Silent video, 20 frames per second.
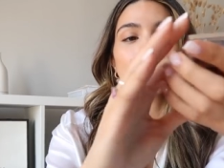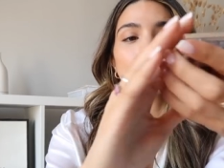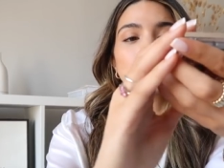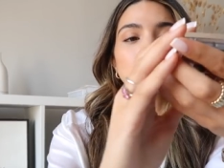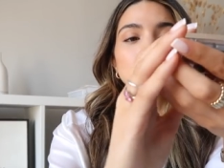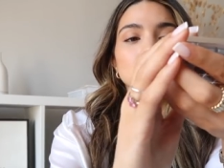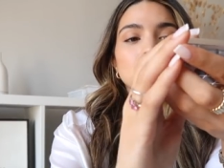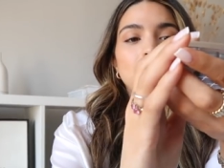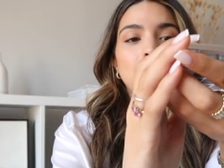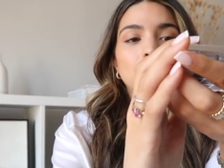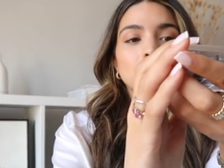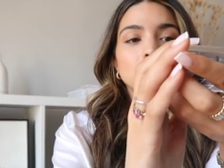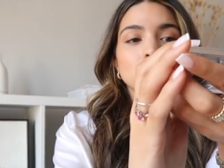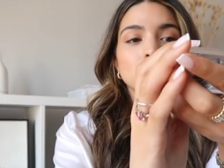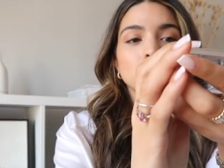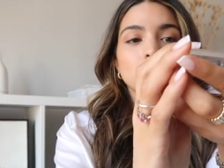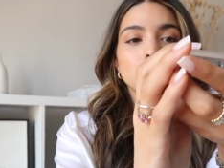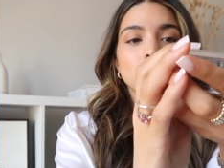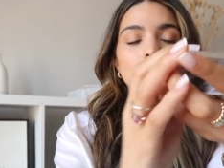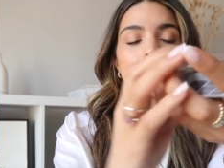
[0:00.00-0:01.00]
That's the
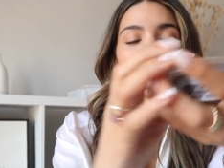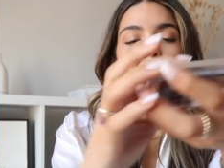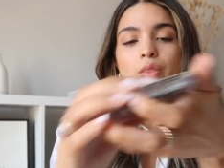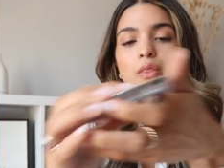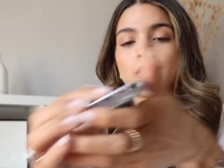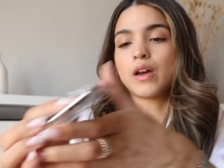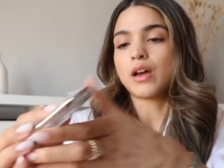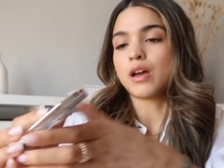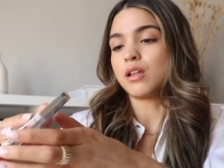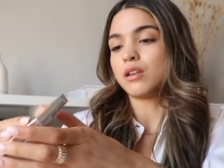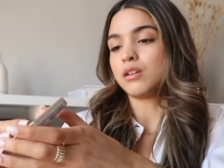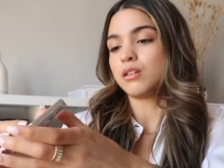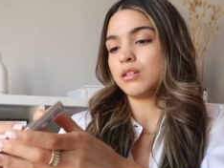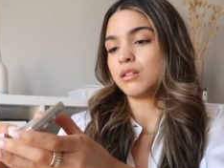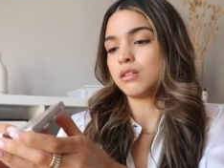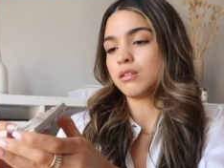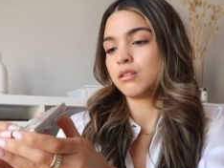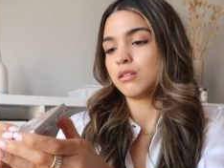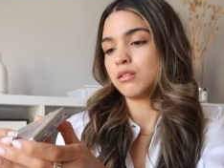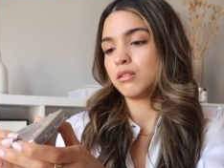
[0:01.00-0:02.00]
packaging. And then
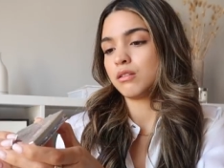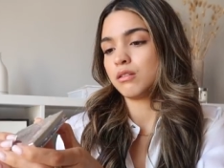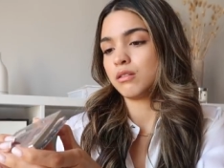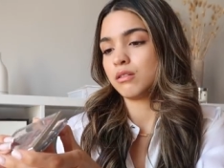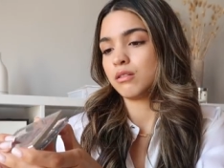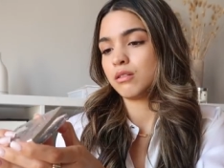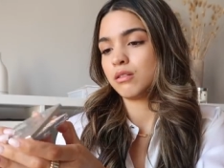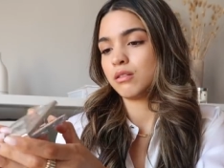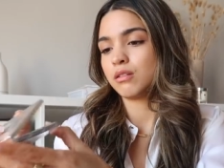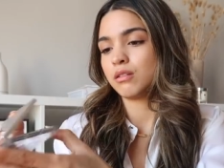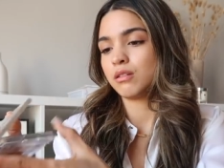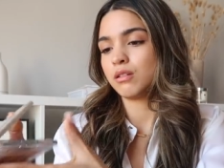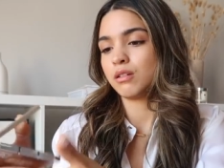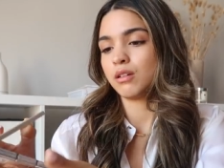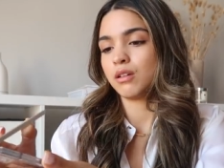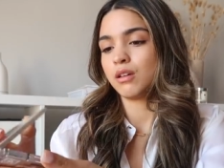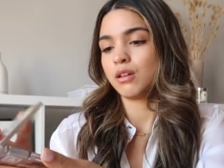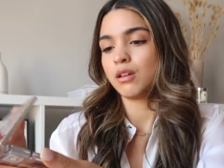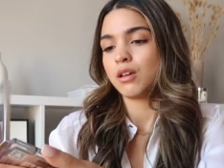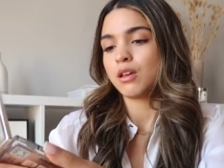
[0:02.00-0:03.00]

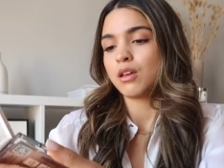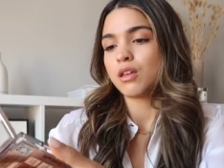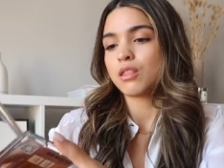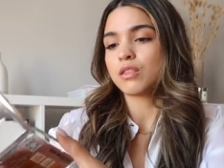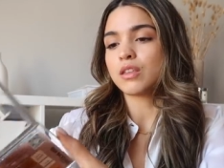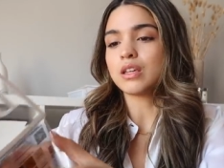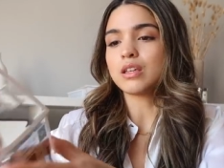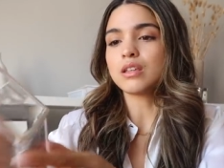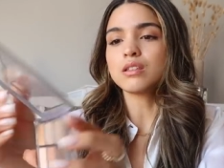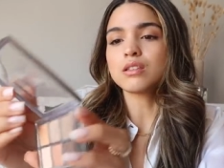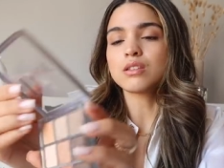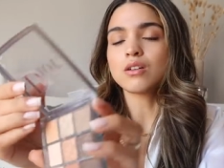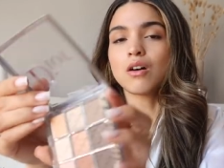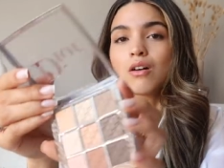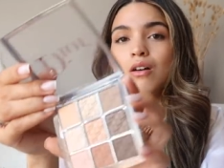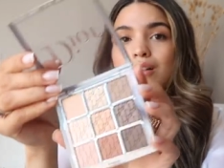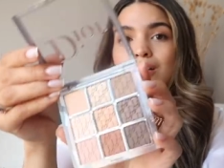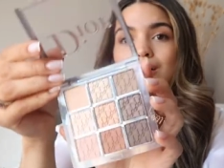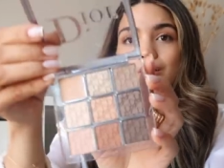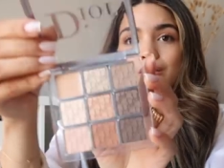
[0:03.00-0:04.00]
these
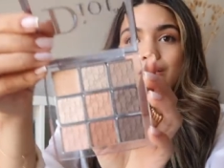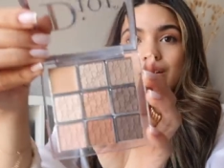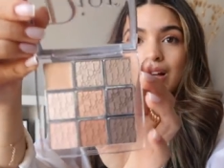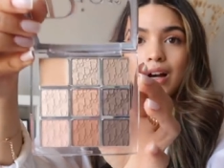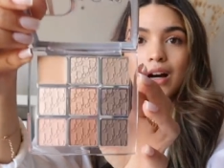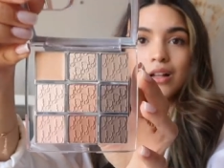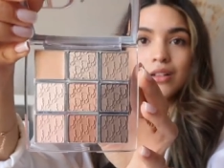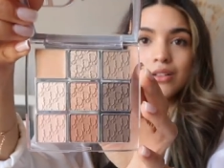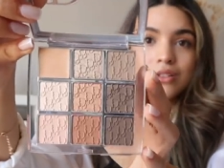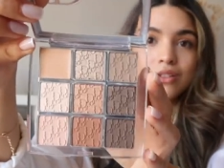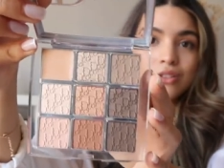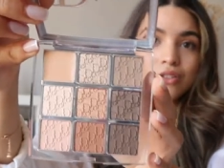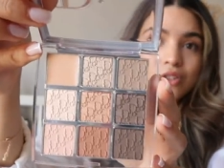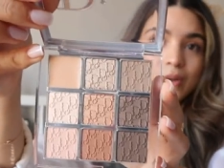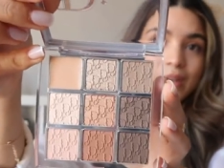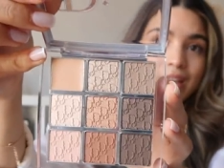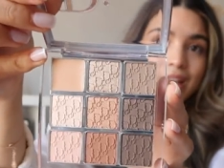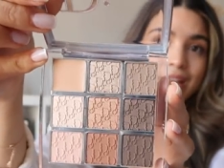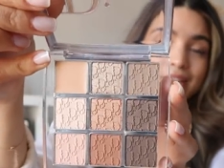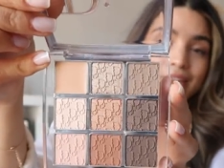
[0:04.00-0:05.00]
are the colors so
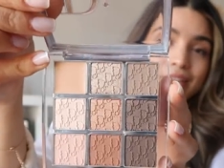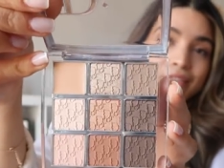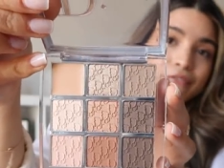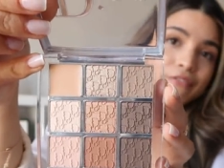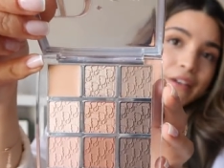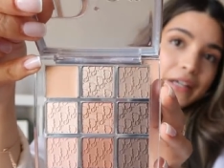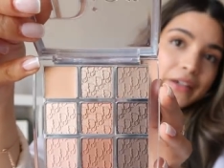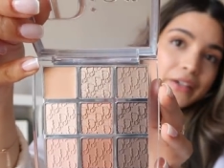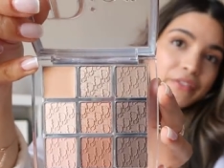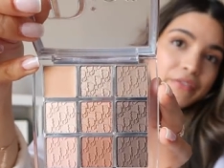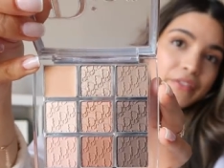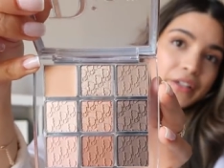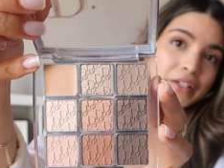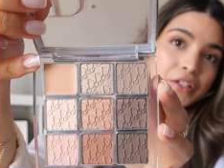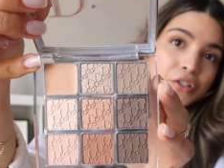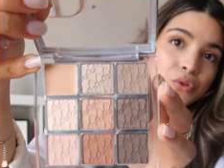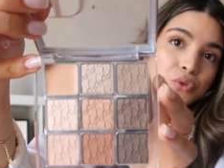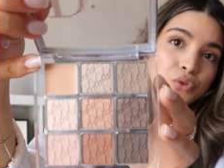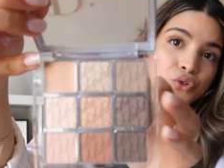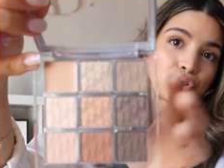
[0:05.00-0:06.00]
again very
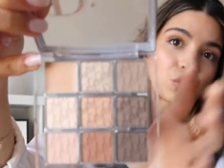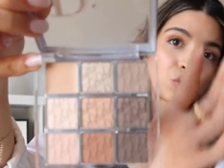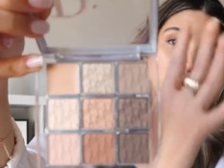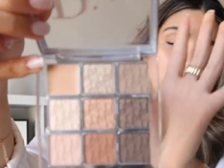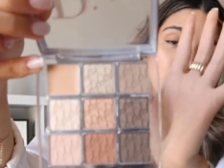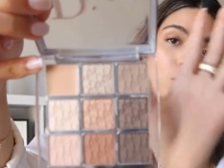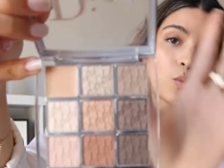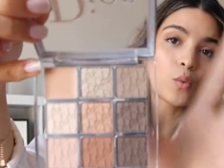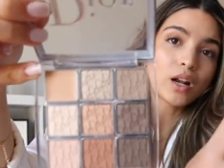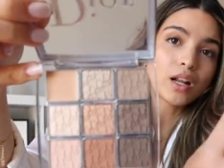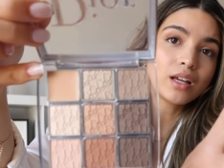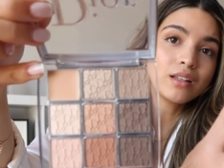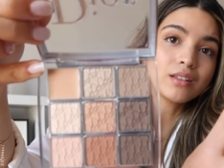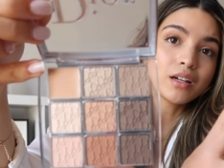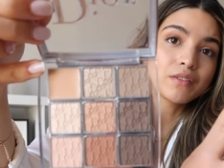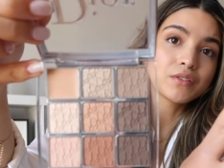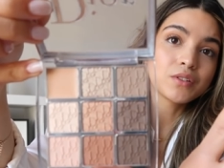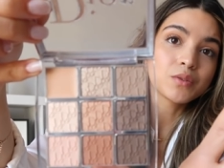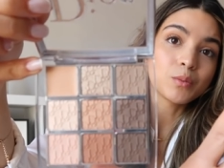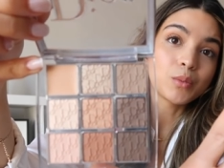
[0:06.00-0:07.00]
very neutrals but what i
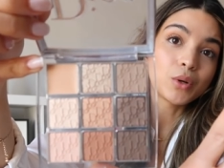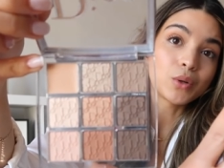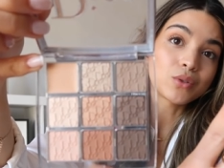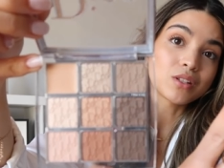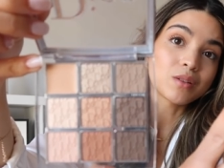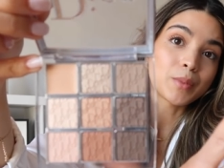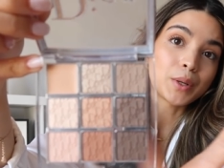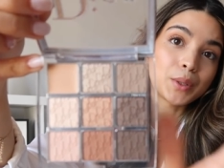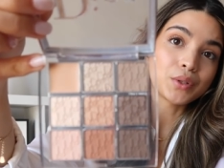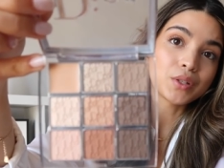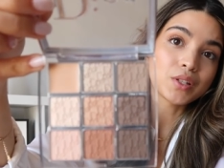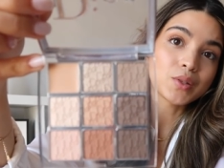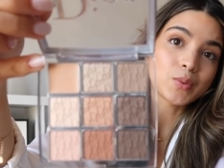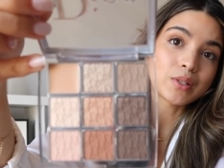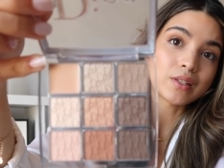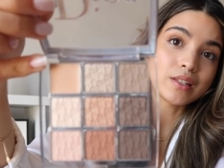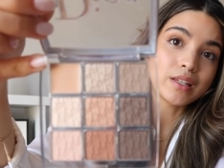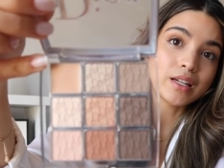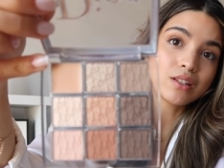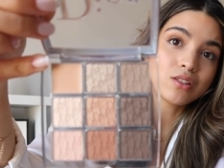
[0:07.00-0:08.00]
loved most about this
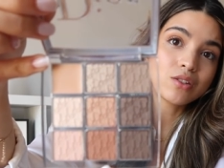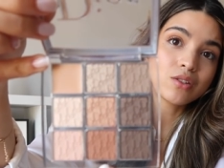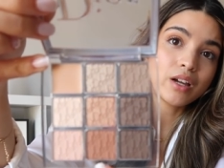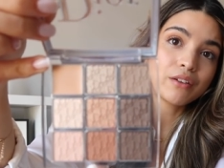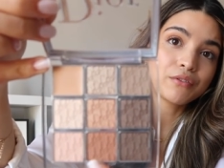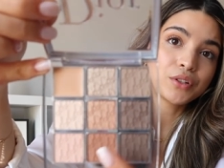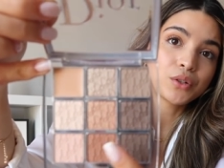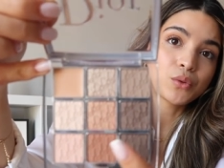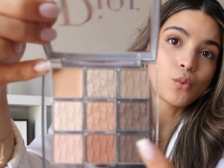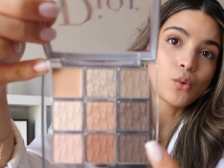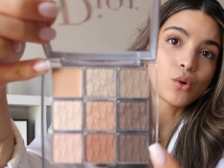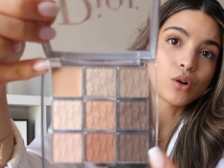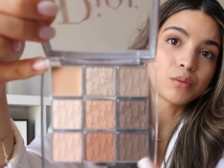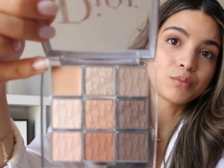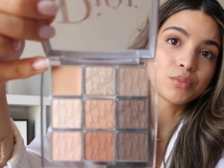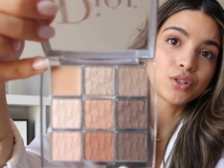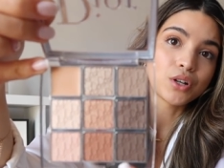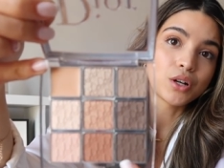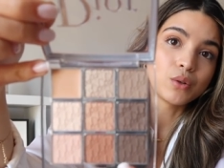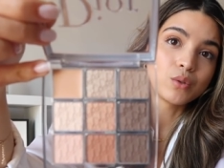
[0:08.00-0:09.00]
was yes you have your
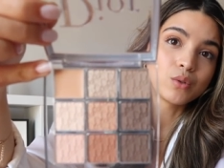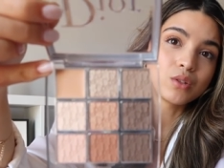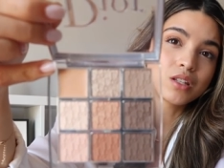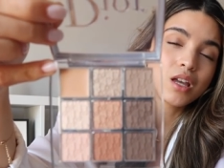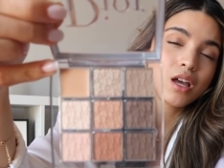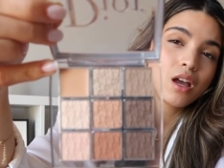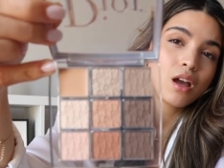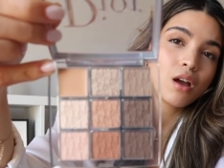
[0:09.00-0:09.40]
warm tones